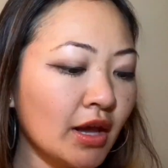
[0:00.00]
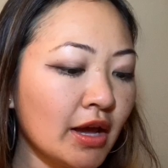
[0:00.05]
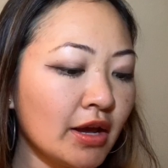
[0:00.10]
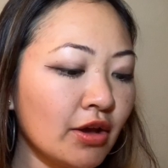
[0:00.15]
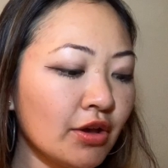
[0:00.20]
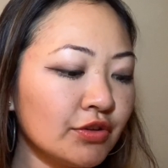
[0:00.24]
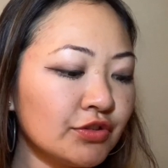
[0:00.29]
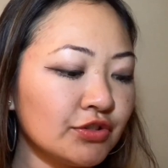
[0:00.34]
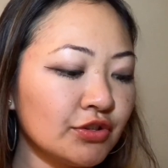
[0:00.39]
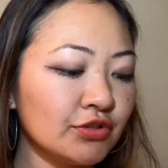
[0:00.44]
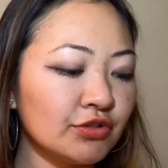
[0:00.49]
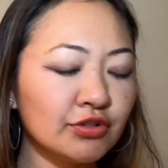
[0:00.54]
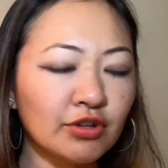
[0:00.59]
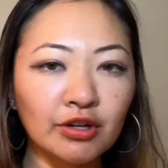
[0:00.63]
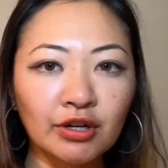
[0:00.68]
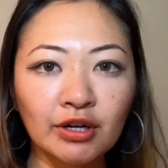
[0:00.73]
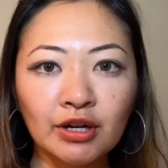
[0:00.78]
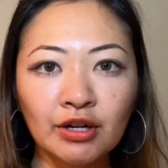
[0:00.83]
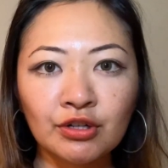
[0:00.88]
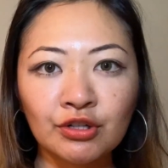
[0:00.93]
I also
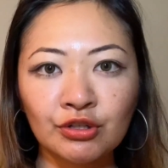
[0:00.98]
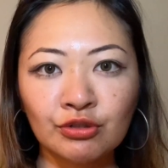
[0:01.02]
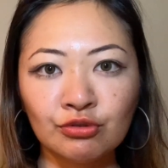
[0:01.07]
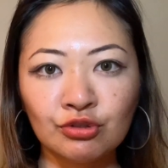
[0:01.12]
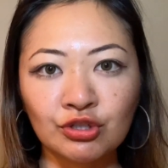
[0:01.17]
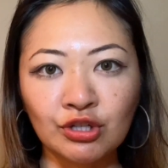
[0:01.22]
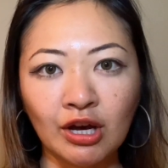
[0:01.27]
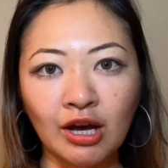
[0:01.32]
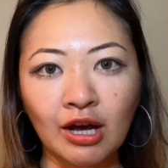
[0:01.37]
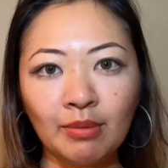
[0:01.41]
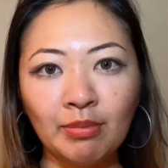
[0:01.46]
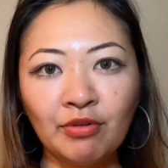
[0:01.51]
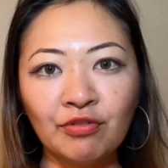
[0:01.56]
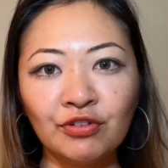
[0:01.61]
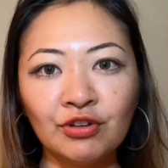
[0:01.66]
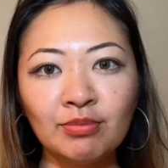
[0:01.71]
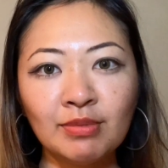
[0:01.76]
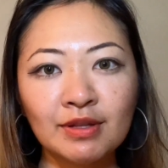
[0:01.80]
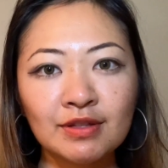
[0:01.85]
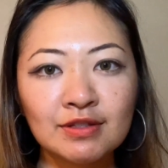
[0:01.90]
started a new job a
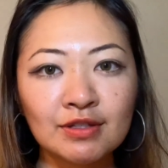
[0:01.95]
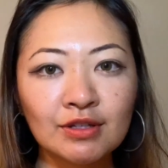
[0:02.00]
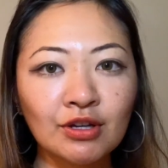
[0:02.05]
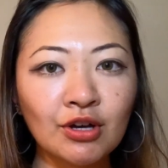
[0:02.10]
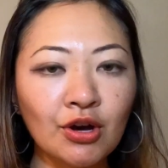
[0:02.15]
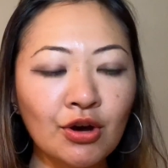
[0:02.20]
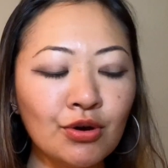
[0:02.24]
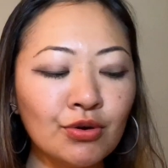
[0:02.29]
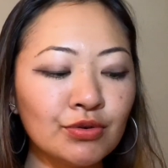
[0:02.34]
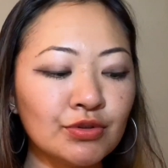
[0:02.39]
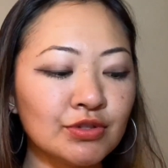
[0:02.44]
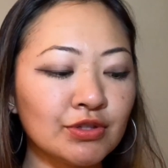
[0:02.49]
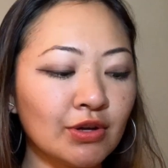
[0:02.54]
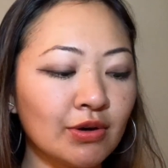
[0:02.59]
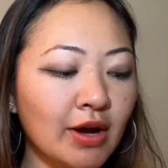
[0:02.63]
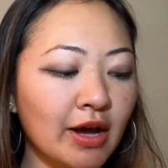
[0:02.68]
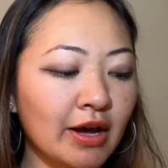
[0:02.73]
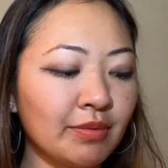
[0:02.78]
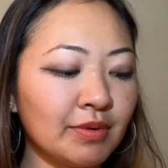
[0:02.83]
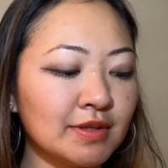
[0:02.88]
few months ago, so
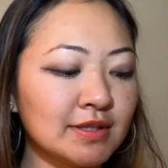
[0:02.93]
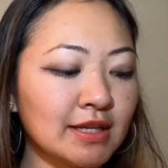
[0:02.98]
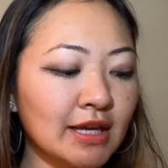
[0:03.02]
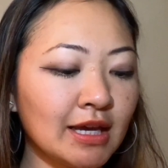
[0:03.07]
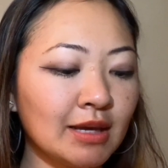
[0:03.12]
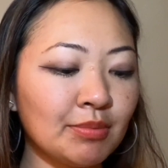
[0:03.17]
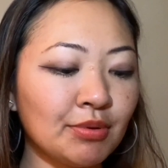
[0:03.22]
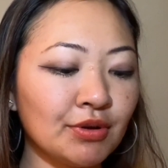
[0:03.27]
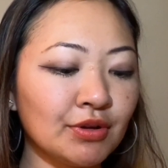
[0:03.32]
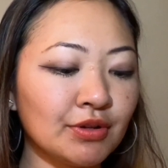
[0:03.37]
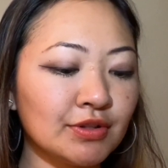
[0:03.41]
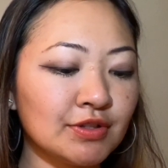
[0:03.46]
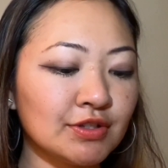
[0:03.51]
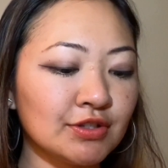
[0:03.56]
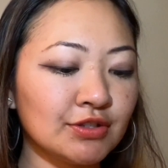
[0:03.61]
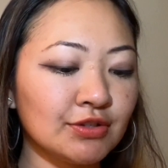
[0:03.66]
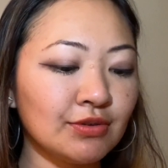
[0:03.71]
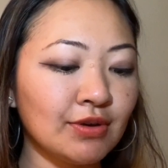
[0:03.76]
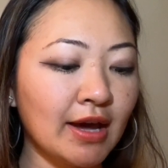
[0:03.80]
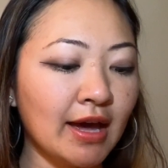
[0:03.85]
I was able
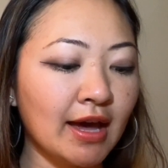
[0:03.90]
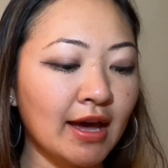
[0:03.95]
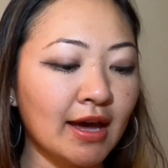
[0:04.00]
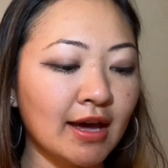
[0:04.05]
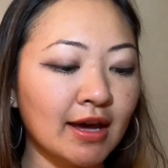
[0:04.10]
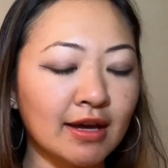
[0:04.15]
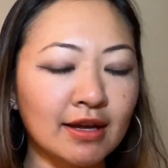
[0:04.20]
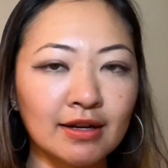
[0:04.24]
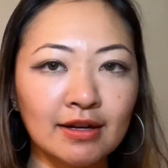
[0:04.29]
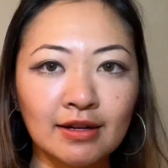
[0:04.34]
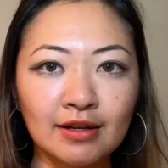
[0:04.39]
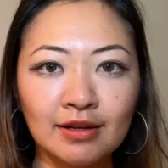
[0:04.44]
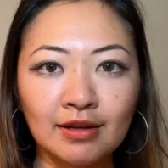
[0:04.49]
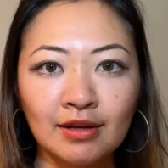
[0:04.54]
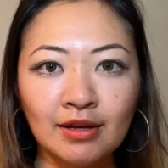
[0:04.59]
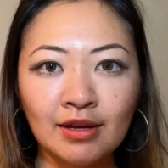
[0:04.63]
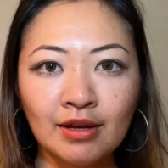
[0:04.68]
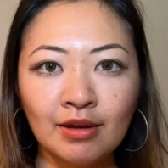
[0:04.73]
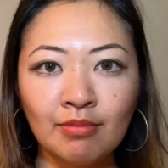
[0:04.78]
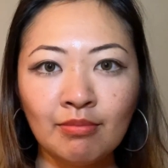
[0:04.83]
to add
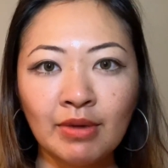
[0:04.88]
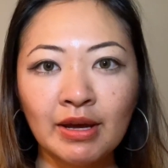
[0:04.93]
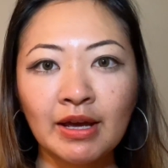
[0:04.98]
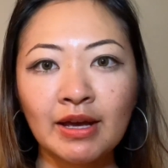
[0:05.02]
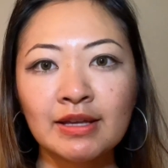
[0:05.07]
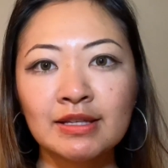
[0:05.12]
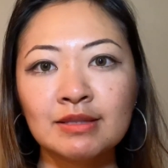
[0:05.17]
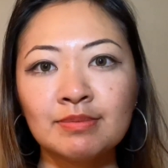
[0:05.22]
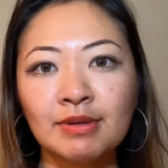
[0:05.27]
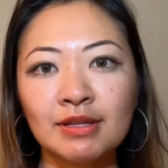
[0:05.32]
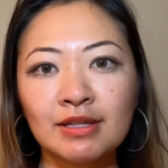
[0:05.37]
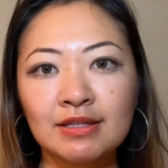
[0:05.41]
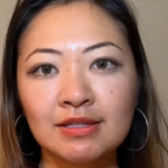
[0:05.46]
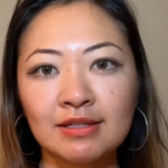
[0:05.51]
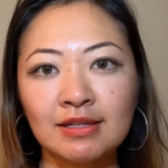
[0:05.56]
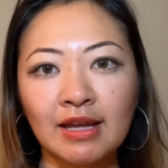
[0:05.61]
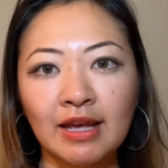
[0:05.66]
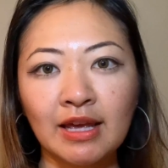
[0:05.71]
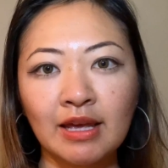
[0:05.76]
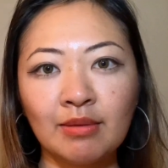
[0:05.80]
my husband's
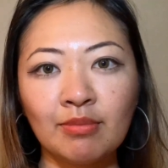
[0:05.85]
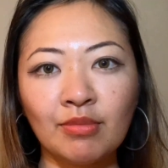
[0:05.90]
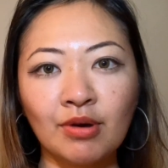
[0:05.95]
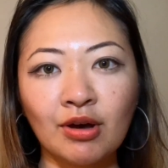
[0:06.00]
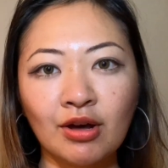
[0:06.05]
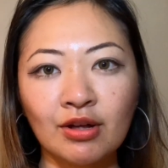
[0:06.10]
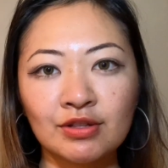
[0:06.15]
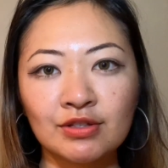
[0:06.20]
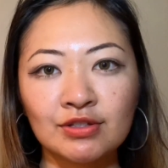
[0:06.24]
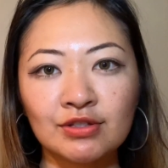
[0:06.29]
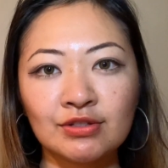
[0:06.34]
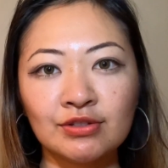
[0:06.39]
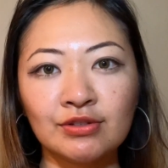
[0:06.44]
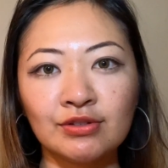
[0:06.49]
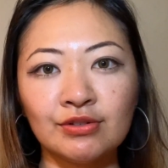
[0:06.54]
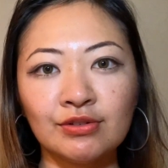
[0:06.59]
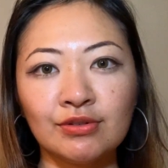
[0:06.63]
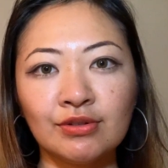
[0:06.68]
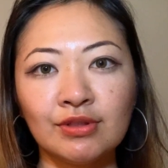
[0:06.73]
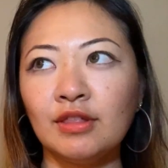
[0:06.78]
name
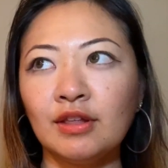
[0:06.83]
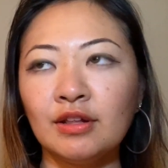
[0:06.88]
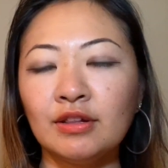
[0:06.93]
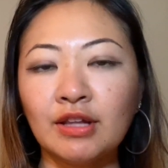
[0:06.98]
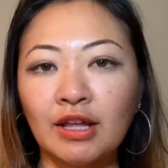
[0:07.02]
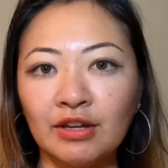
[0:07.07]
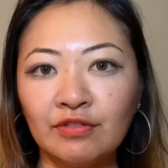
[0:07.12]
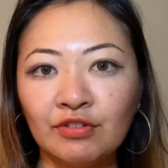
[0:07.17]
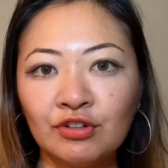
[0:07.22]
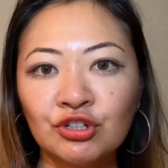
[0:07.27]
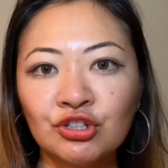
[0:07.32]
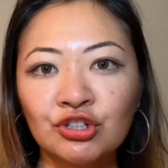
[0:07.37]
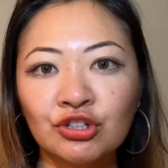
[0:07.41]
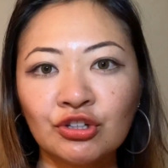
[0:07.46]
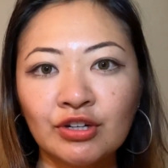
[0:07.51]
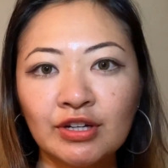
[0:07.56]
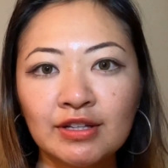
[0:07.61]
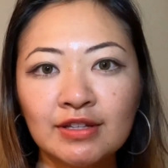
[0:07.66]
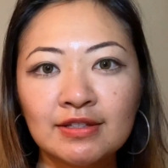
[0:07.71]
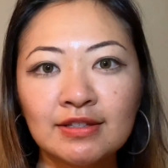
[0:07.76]
onto the life
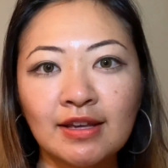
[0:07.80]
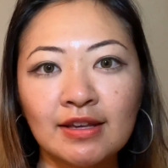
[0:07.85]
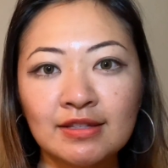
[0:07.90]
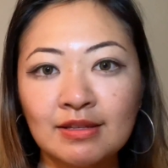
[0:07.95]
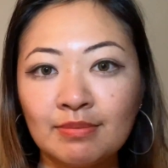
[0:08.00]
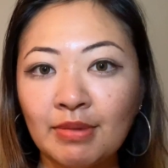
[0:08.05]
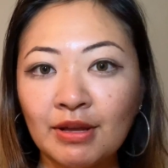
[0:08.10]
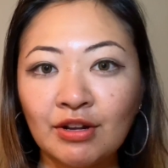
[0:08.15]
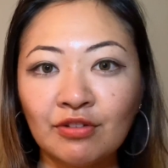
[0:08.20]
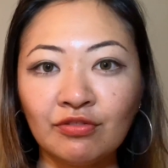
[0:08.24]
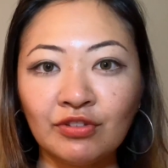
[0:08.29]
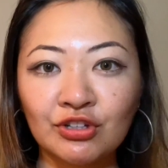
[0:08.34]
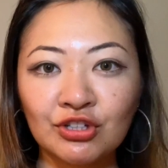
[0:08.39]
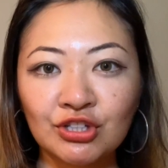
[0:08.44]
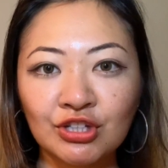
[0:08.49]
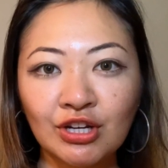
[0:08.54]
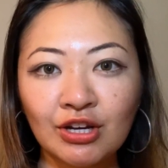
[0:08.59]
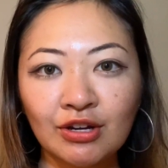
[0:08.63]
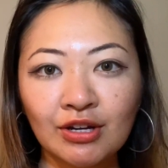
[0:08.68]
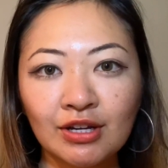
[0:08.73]
insurance as a
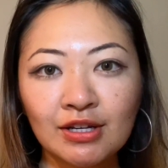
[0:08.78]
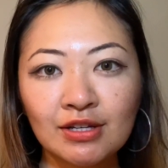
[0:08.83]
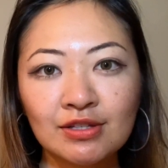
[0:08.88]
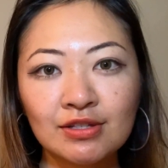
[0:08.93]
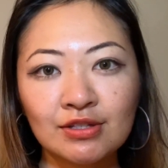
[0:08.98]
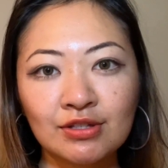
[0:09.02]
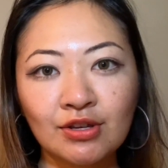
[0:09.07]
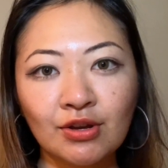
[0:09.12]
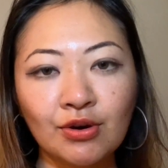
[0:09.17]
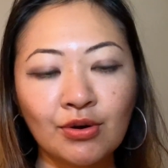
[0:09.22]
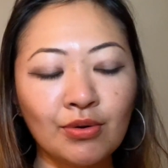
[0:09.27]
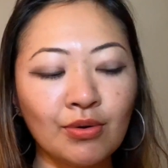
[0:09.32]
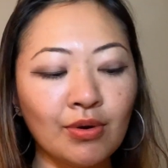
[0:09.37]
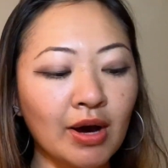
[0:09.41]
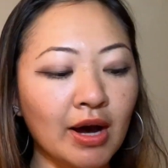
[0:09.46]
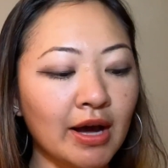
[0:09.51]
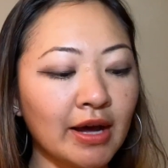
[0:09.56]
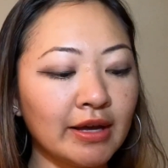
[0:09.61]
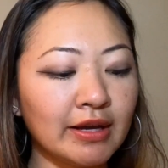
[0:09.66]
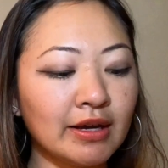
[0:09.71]
beneficiary. So
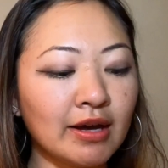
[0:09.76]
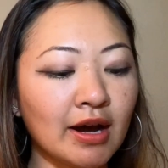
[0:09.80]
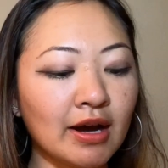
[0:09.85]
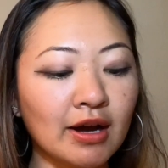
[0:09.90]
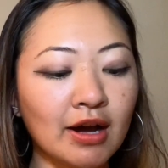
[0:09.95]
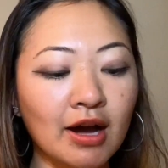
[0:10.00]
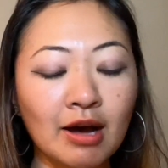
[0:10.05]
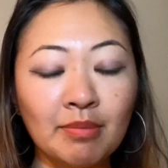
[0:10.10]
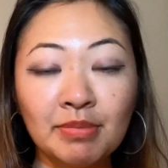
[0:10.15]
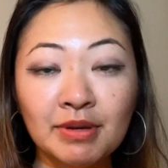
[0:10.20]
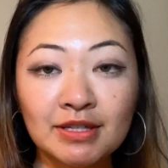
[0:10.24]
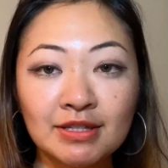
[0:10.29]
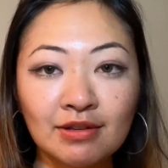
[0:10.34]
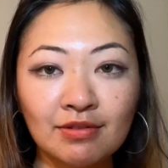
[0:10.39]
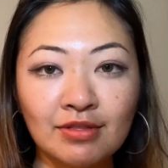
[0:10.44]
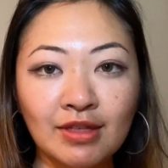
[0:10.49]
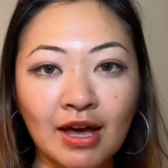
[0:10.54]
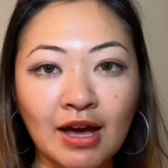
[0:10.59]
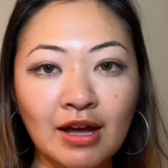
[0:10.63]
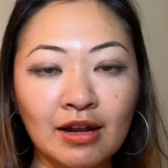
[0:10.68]
I got copies
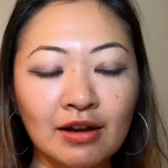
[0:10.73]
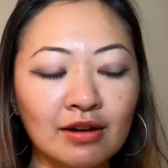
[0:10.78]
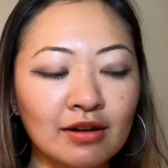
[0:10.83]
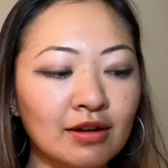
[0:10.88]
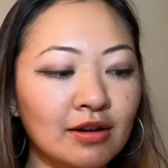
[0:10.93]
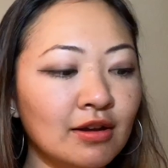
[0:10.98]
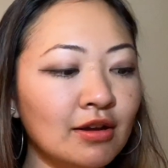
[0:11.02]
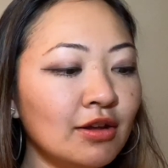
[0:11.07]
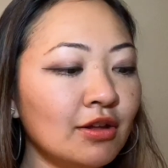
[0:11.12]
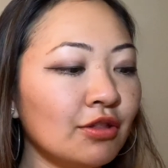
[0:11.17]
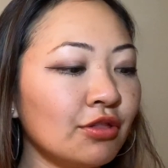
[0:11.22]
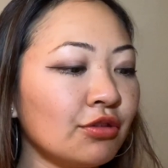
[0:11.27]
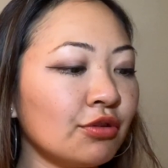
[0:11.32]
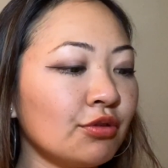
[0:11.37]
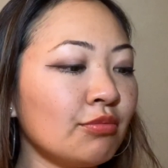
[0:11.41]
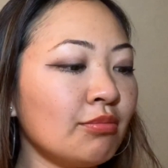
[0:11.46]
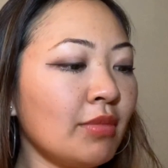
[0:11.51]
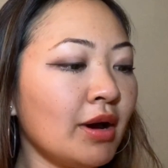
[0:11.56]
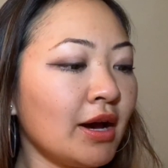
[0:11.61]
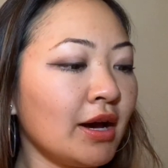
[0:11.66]
of that
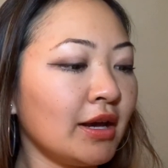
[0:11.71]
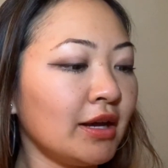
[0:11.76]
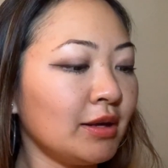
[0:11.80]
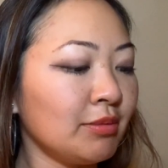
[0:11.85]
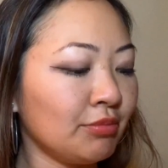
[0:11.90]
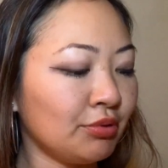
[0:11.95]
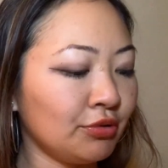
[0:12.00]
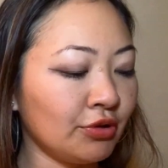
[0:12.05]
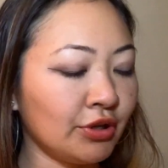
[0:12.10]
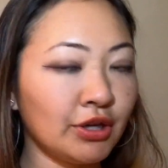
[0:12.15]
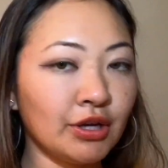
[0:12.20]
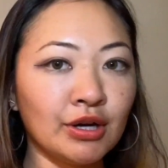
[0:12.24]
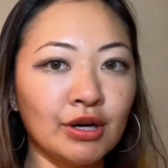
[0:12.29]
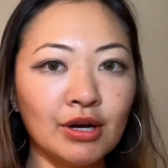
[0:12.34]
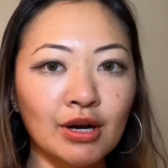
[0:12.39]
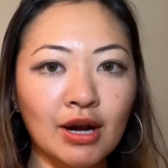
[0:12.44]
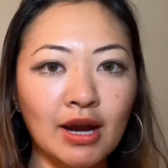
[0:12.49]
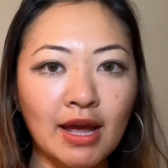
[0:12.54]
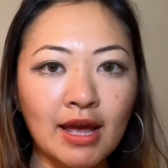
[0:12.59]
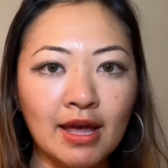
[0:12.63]
through my
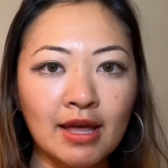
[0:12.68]
employer.